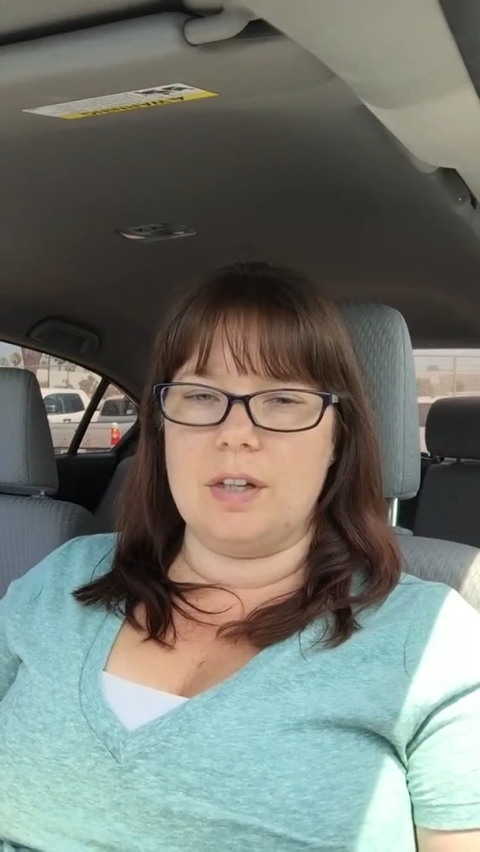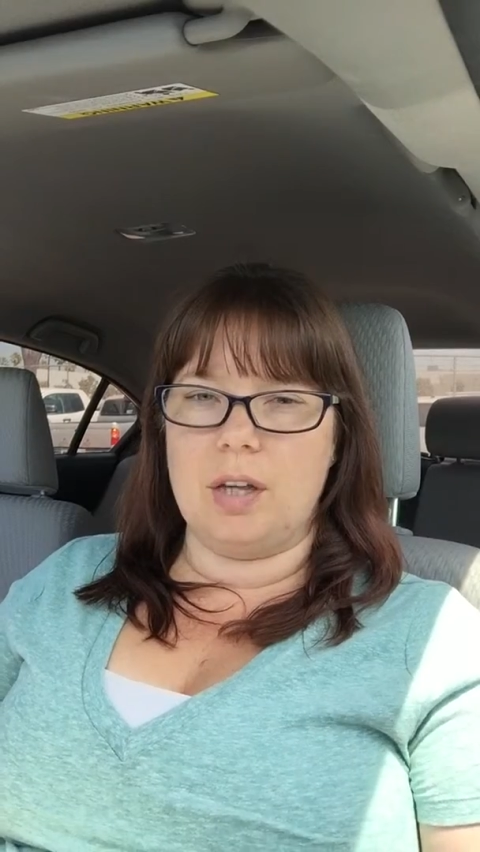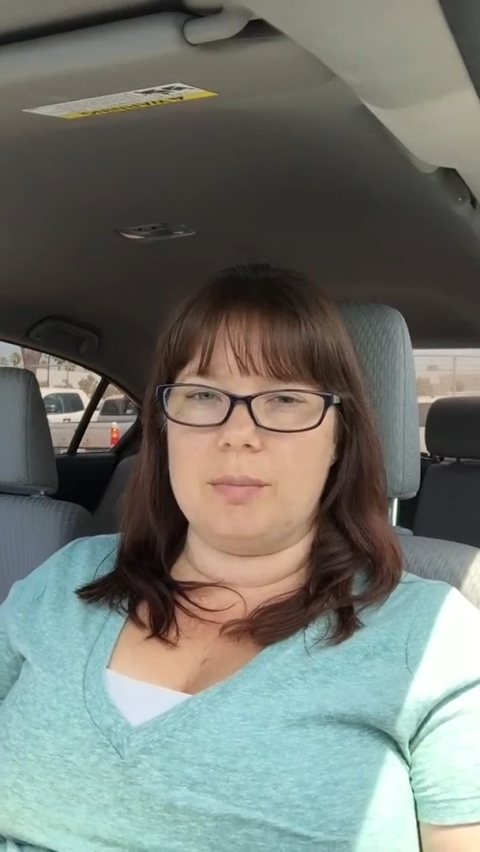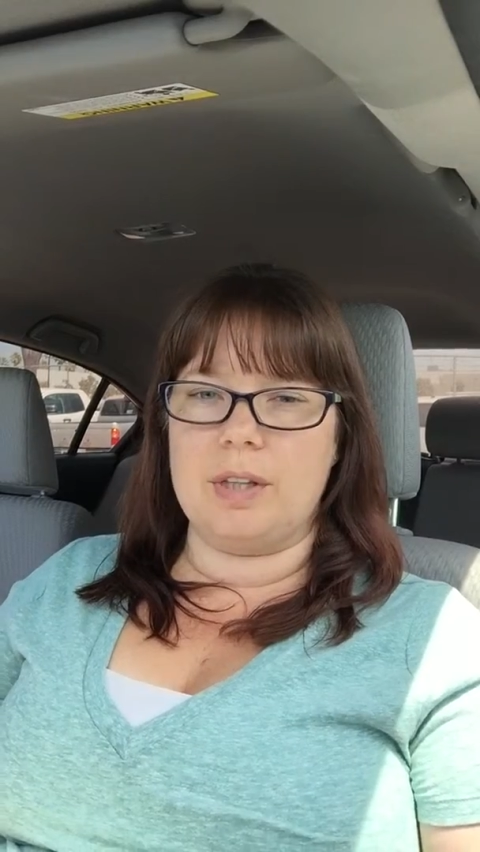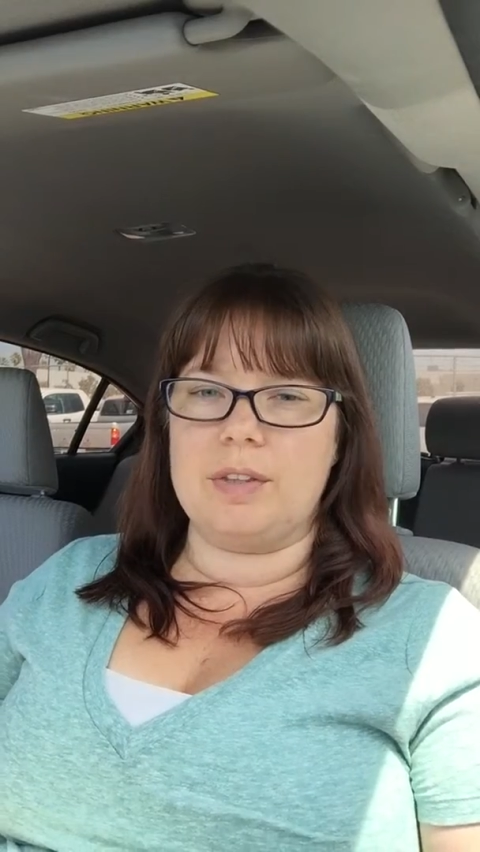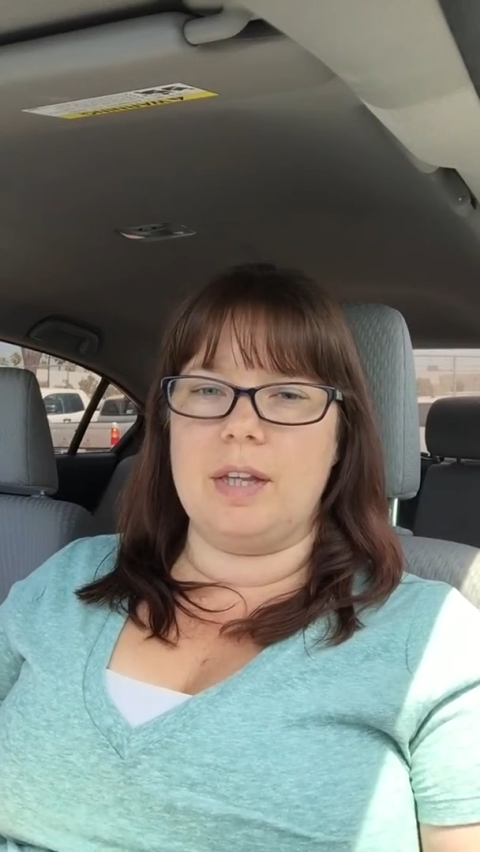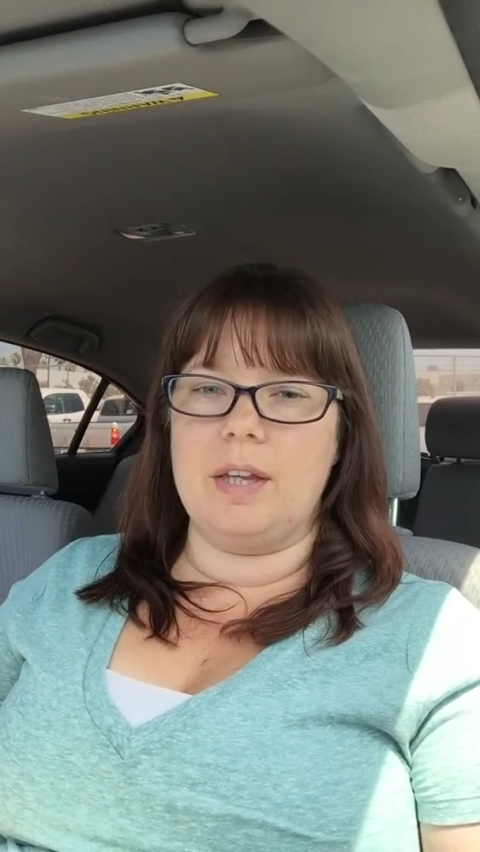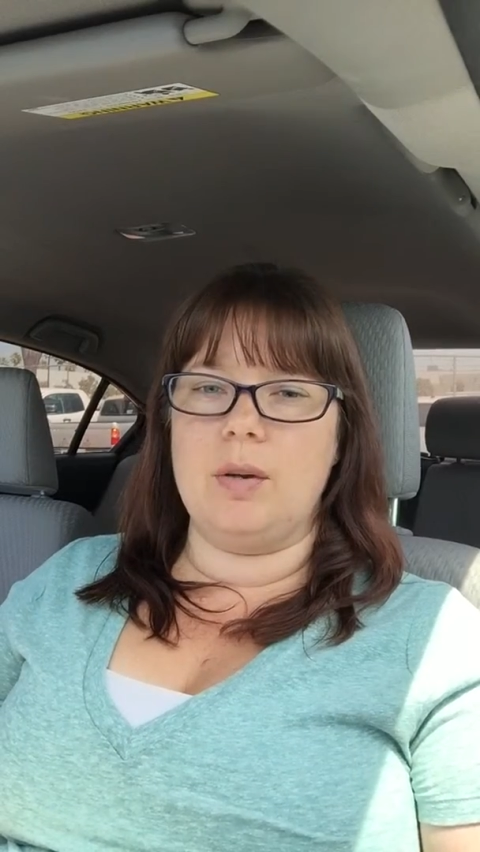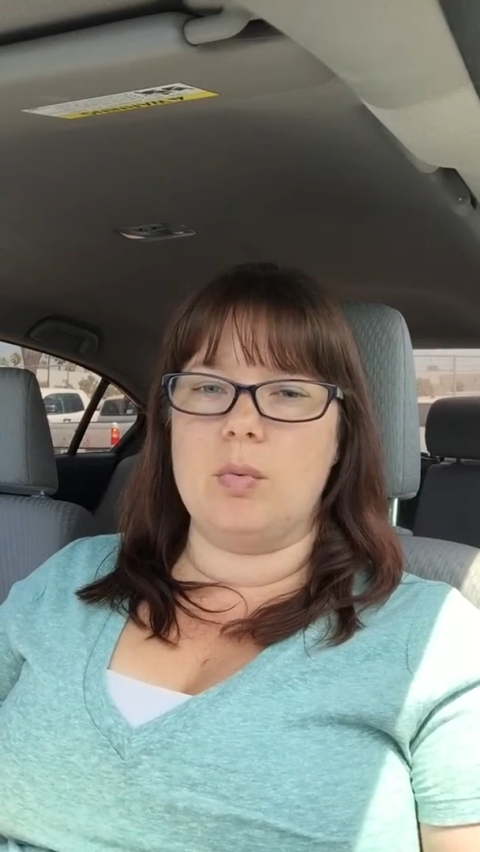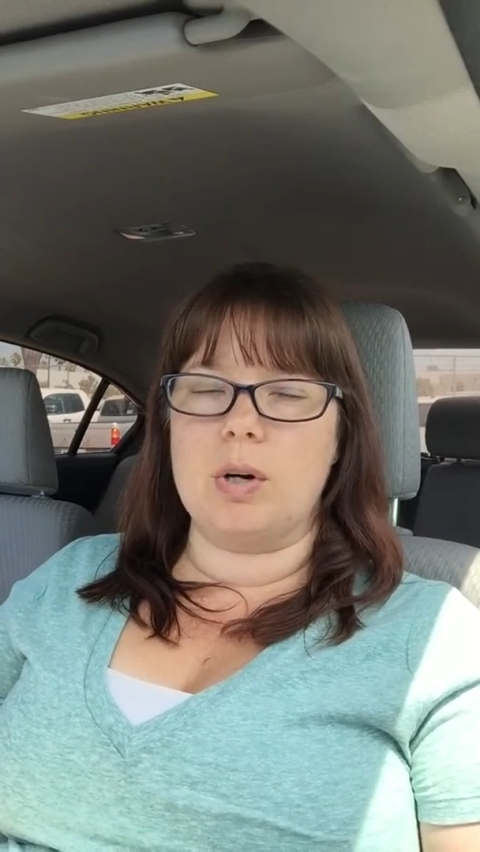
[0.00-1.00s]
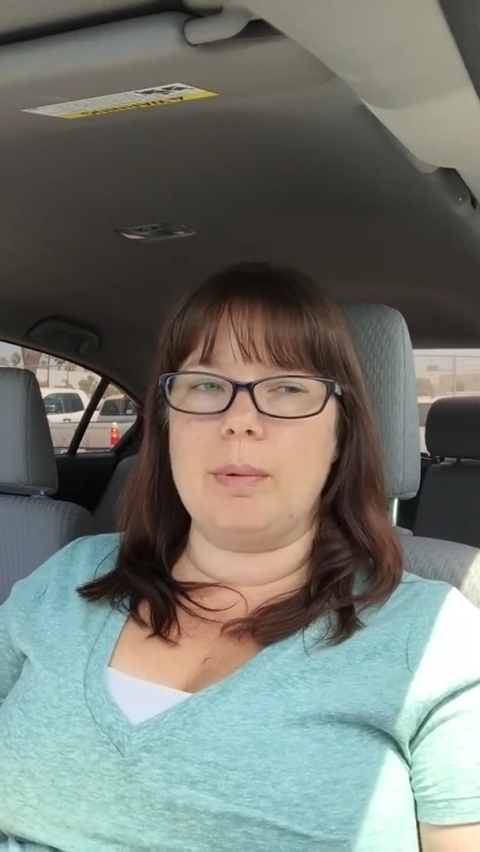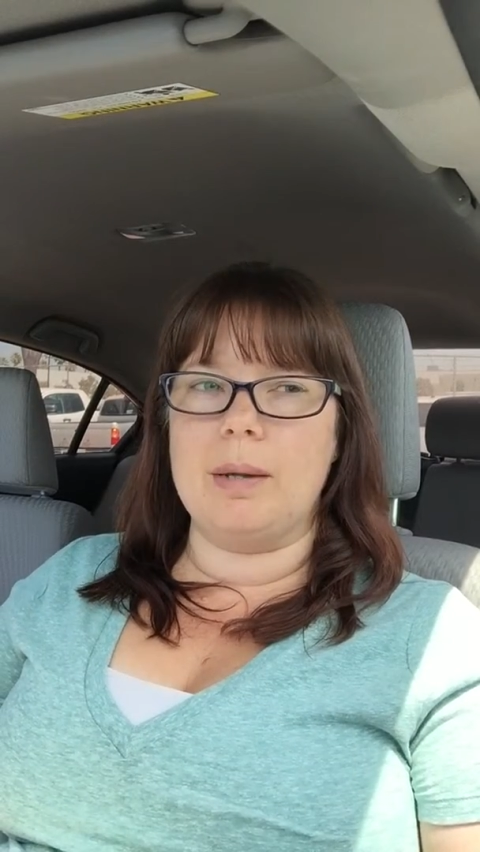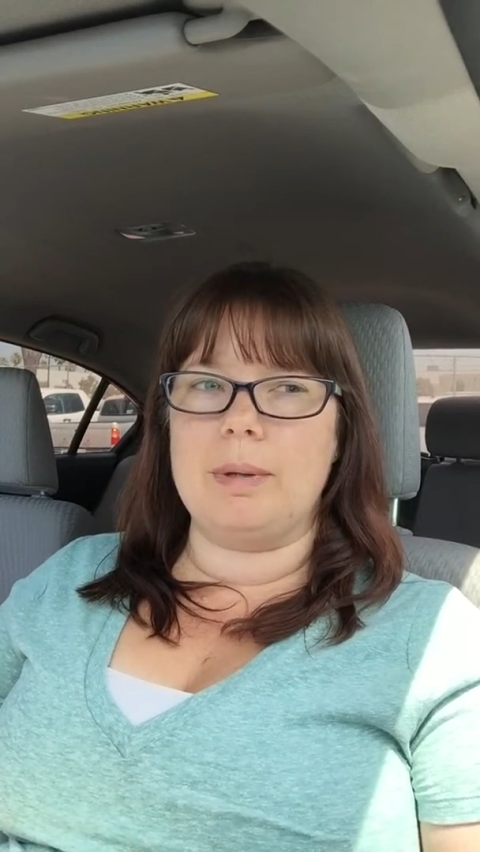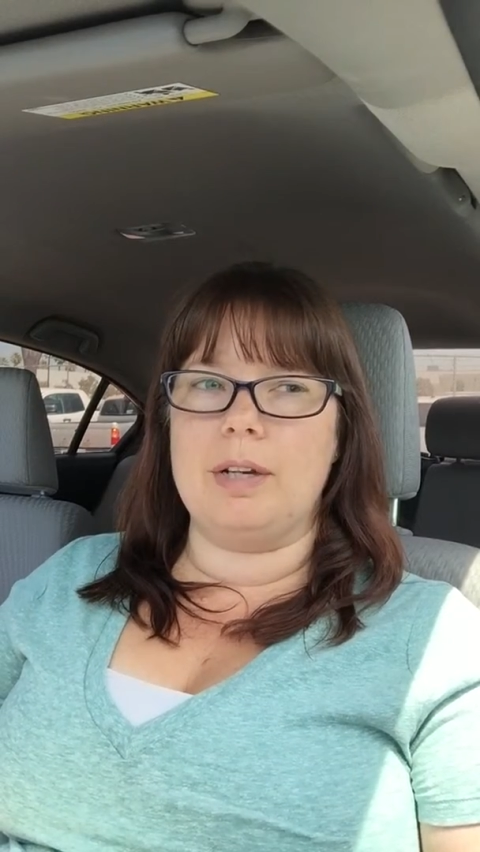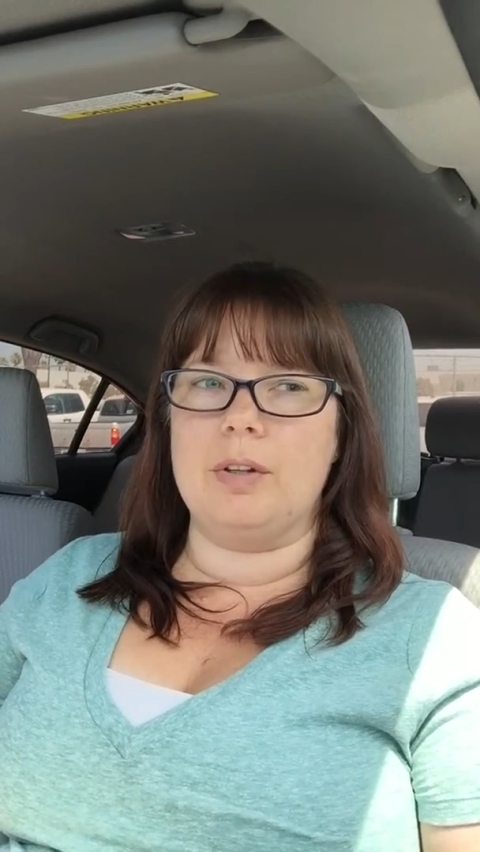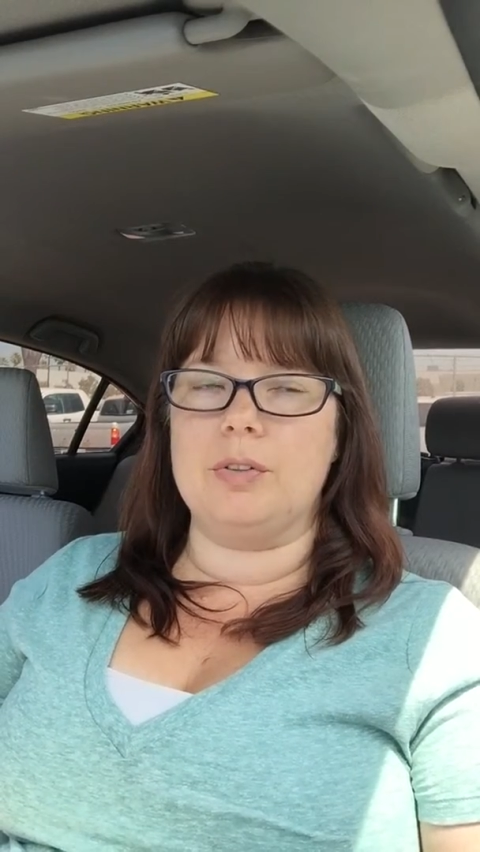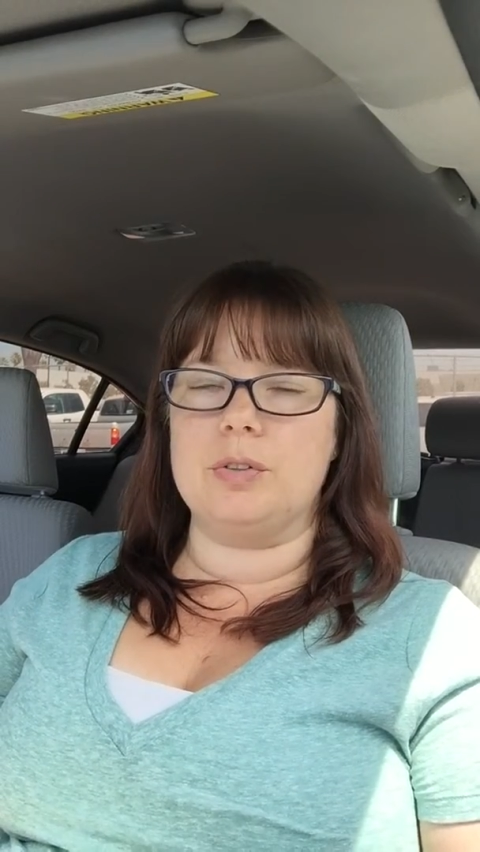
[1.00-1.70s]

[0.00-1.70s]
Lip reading: that they were bipedal